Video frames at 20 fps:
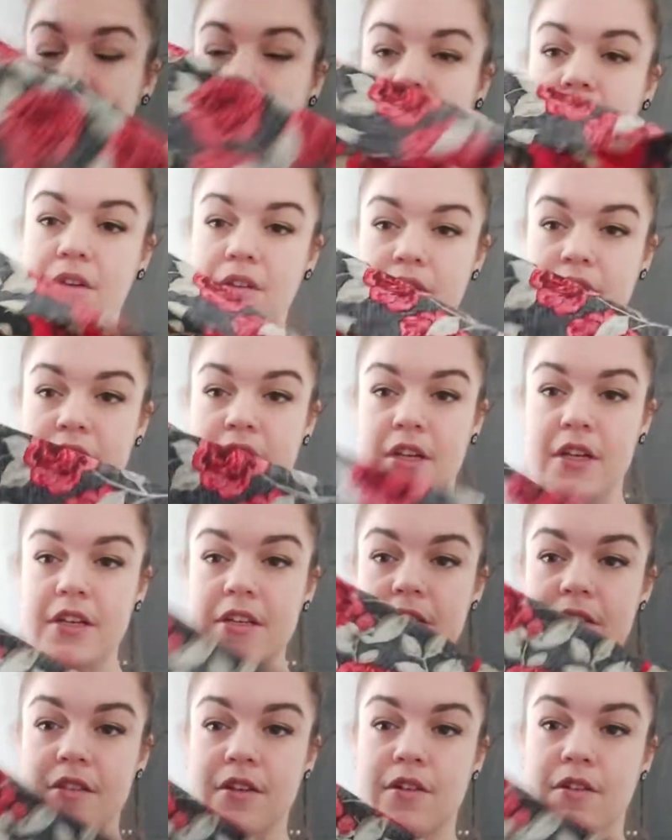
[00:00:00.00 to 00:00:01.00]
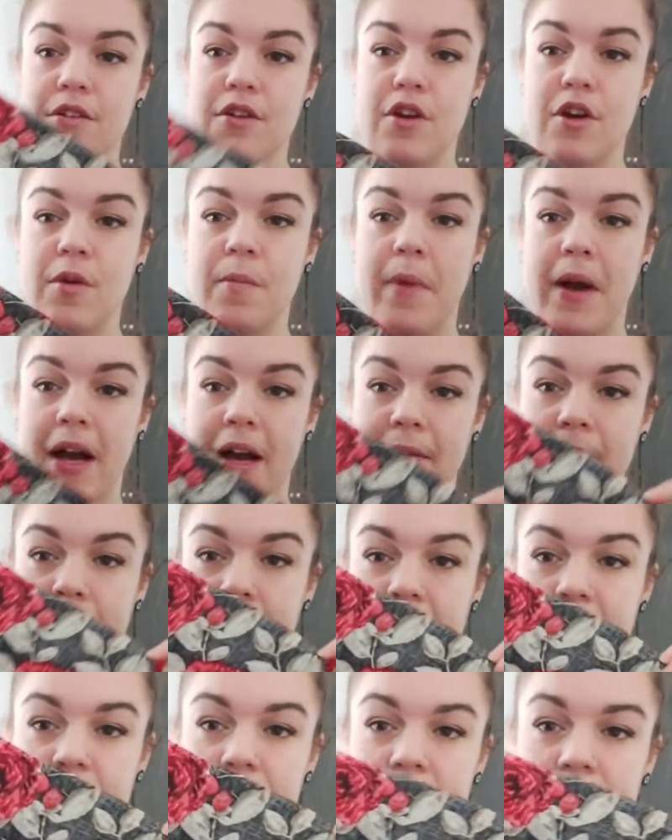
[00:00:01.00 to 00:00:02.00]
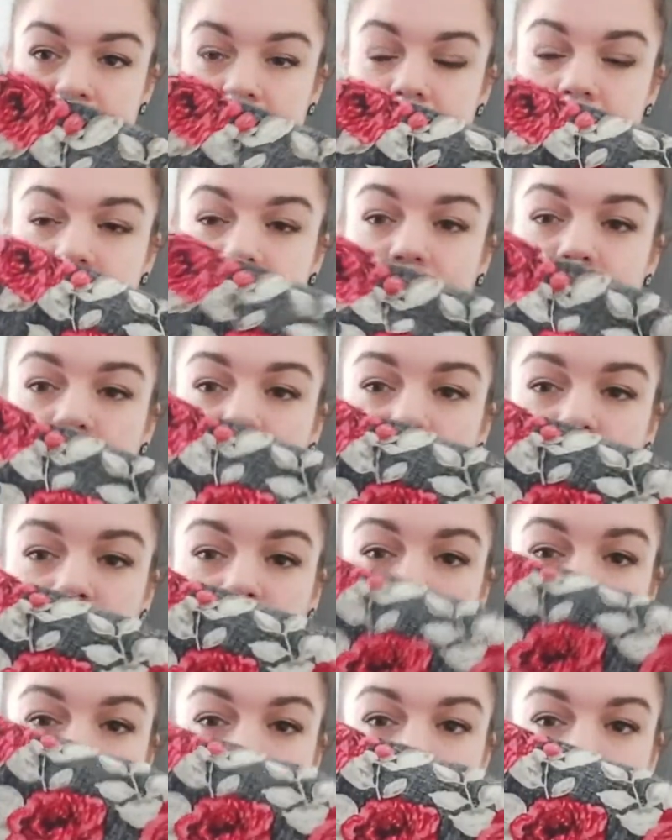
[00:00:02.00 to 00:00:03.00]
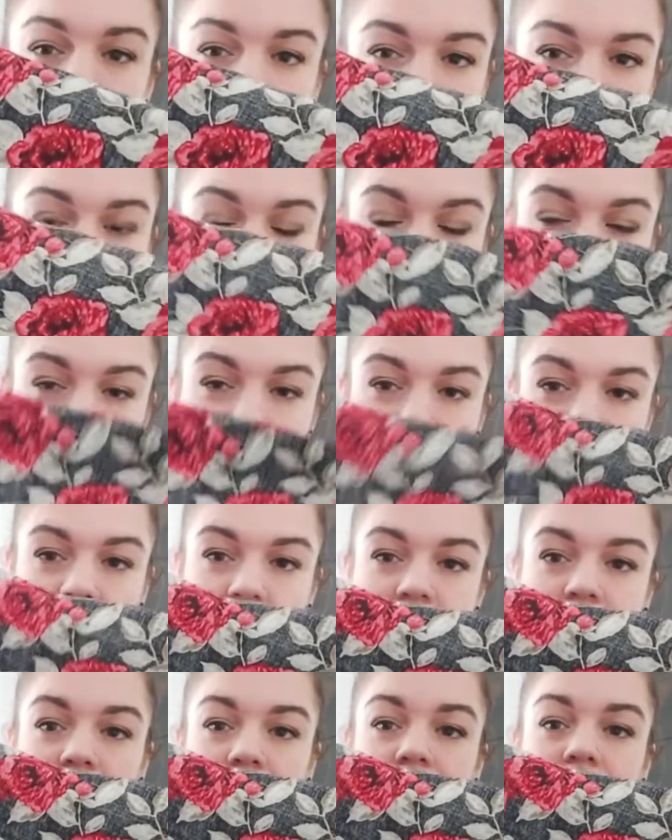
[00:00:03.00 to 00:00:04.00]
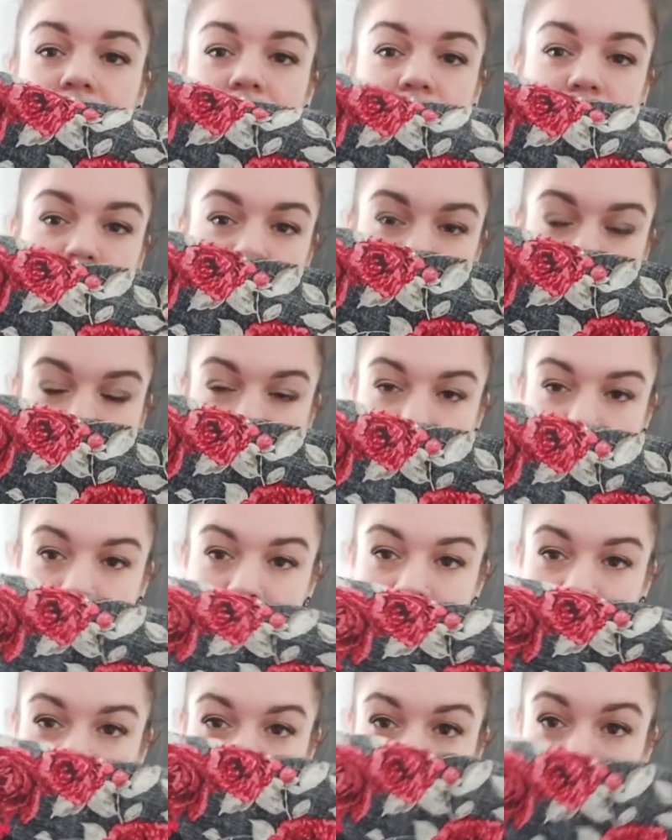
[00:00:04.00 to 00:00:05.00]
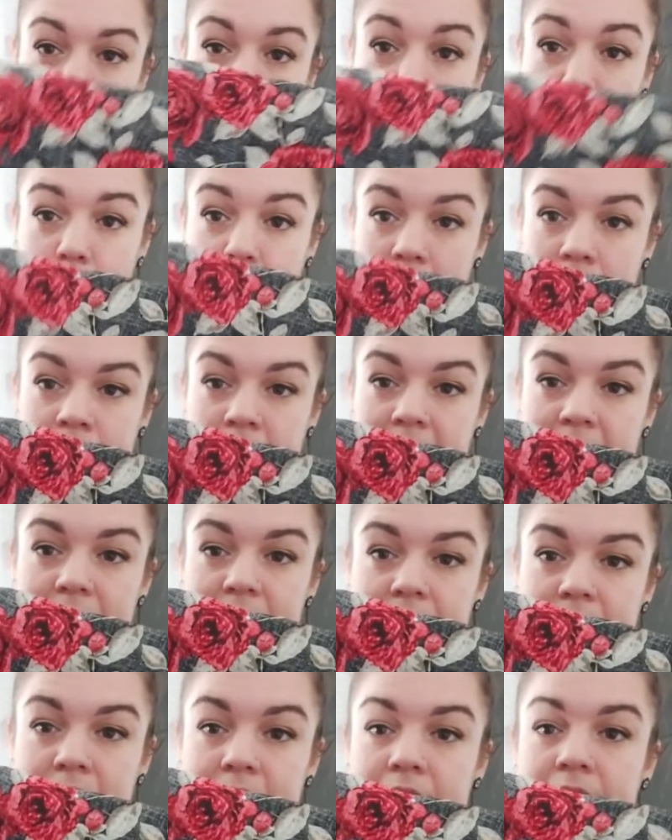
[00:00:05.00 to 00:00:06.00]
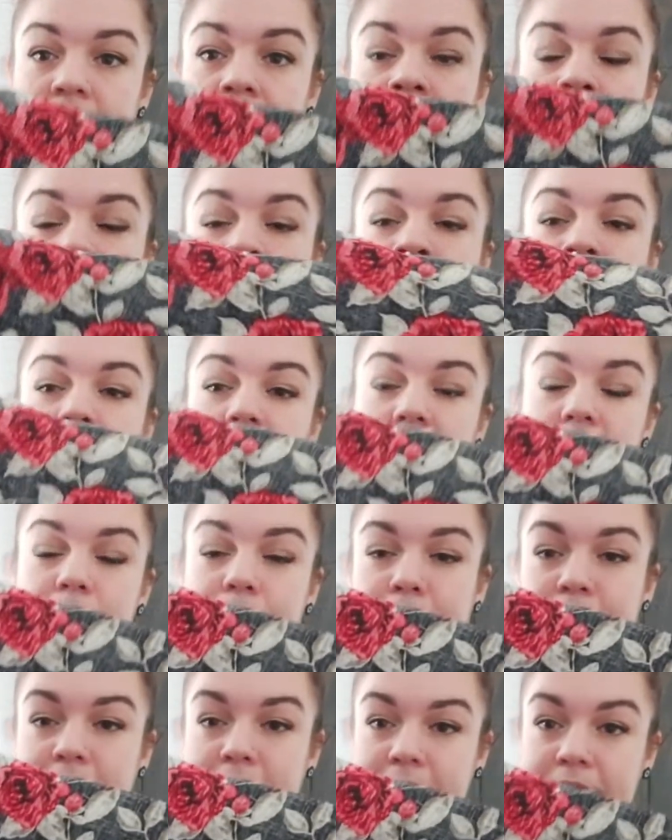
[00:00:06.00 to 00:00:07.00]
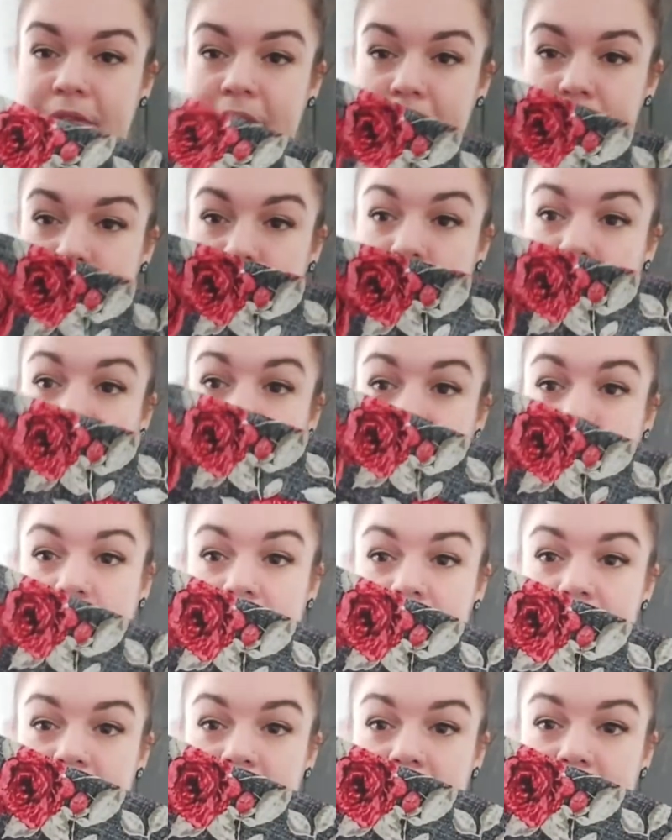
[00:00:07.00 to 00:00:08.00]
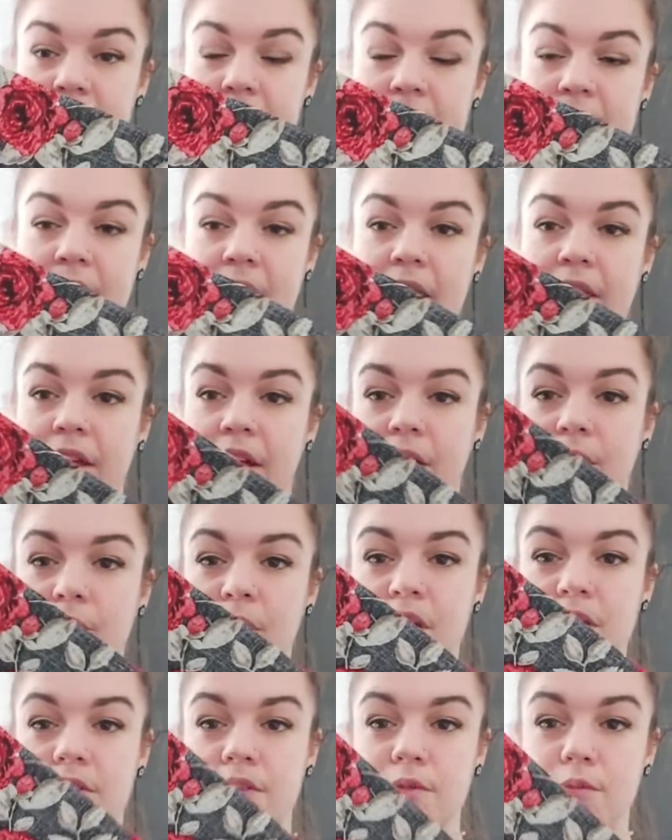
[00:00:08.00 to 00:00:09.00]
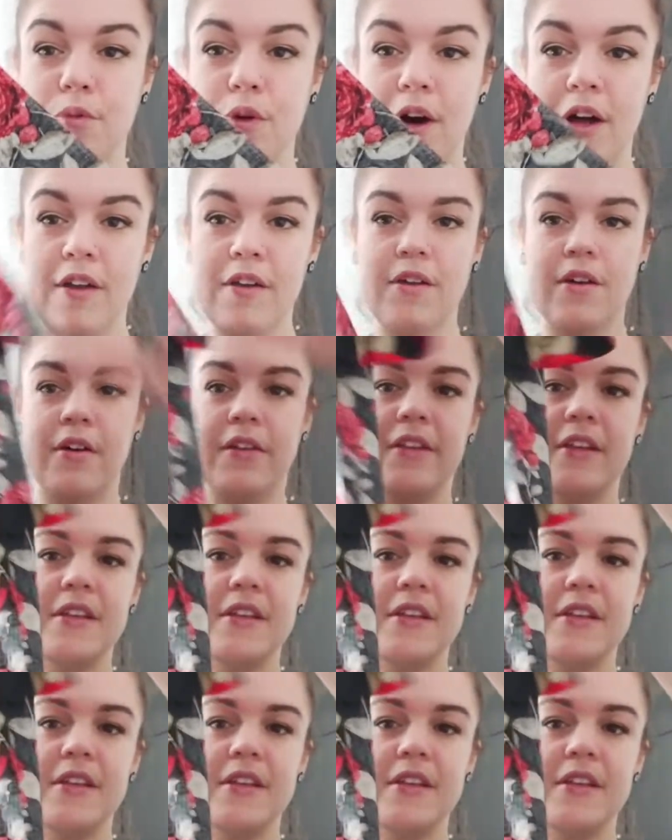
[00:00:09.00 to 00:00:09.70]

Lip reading: the notches on your pattern pieces. So the notch on the main dress piece and then the notch on the pocket pieces, and you put the fabric right sides together. And we do one on